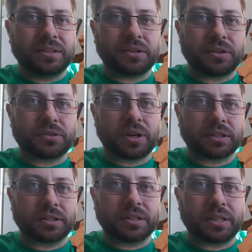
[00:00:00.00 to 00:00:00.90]
So the
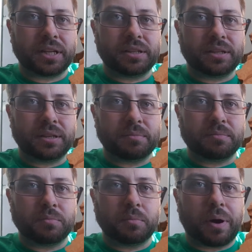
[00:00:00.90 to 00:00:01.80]
instructions just said to
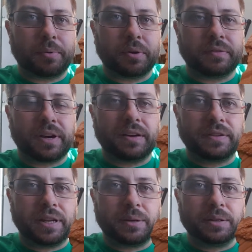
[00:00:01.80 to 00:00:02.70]
wipe it on for half
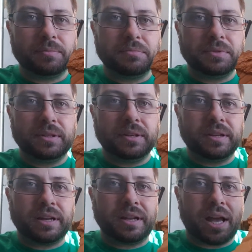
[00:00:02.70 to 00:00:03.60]
an hour,
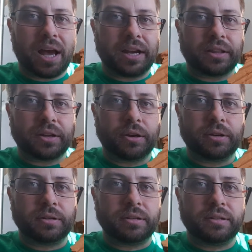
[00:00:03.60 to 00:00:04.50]
add another
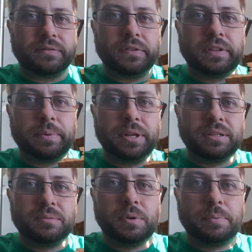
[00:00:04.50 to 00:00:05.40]
coat, 15
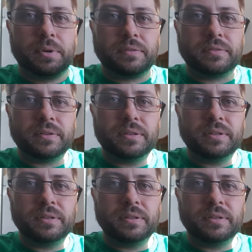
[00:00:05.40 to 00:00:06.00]
minutes, wipe it off.